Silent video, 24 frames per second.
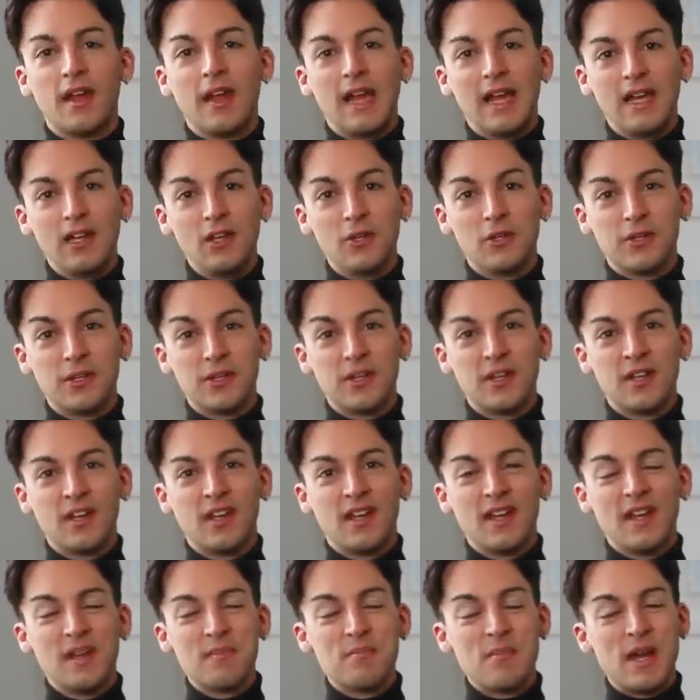Hello,
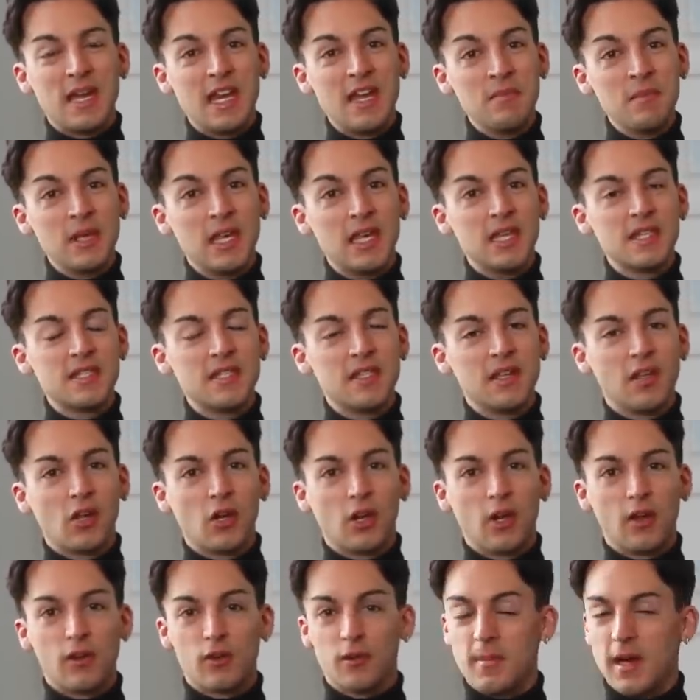my name is
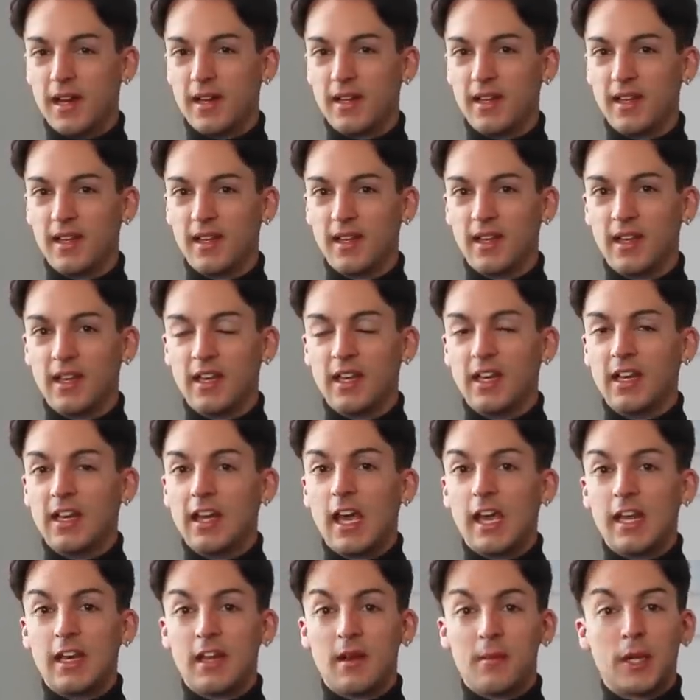Nicola Urbani
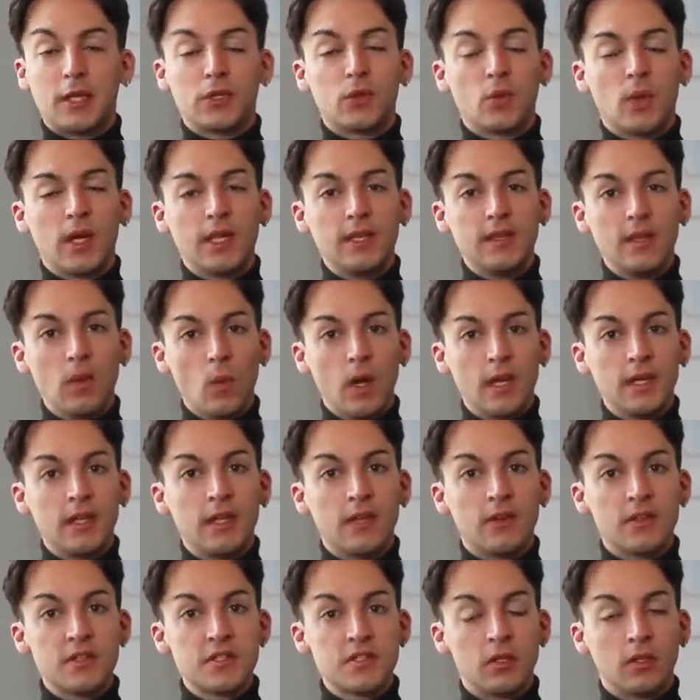and I'm a 21
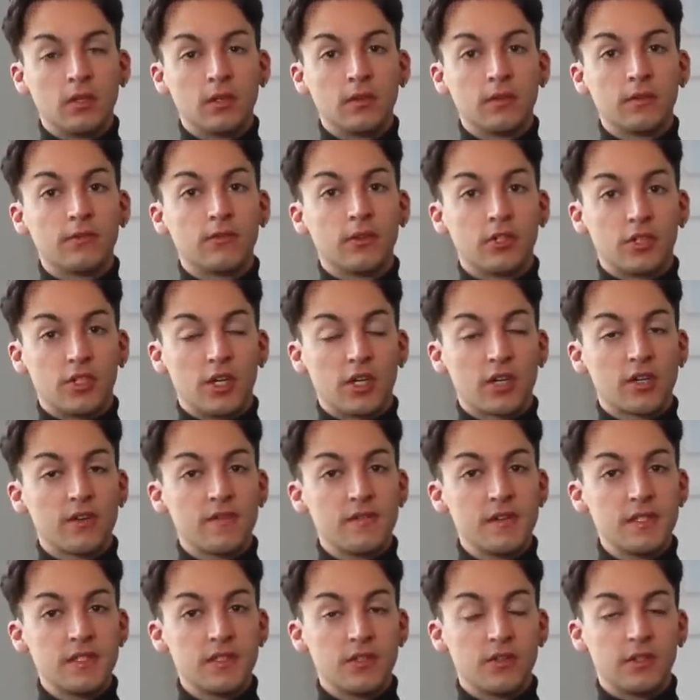years old
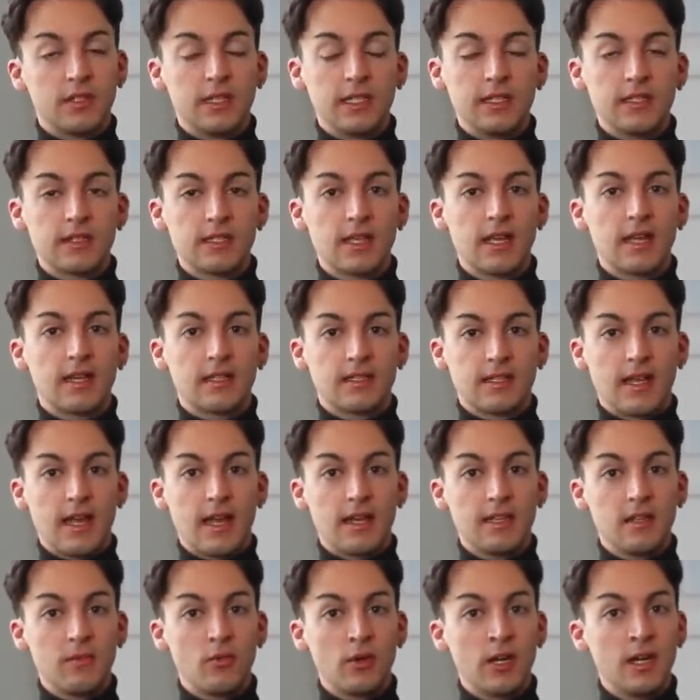photography student at
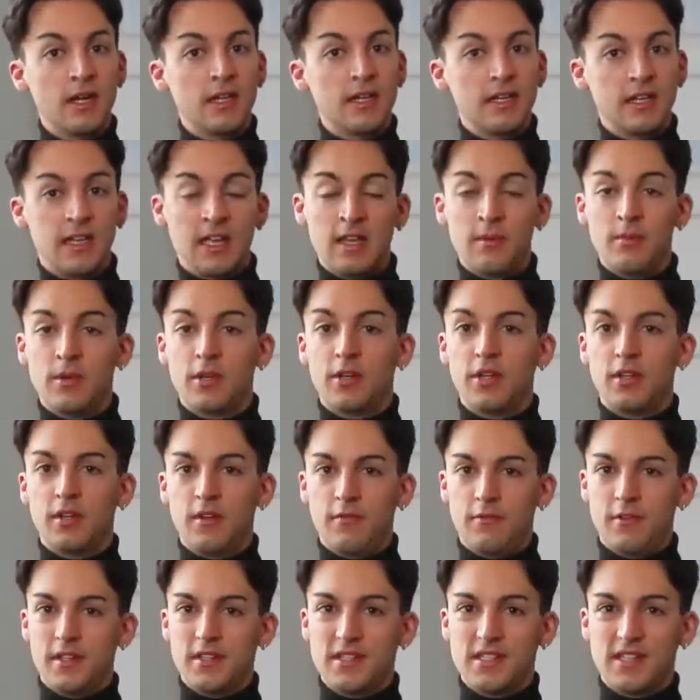Edinburgh Napier
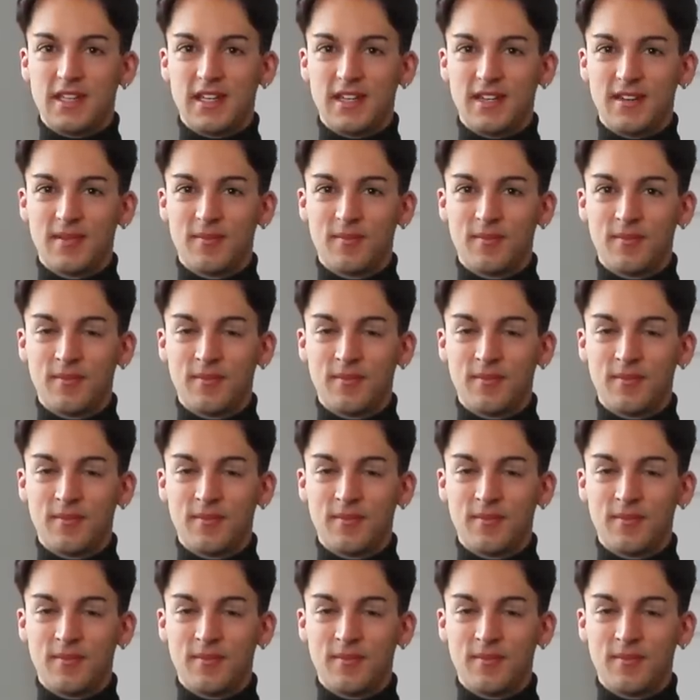University.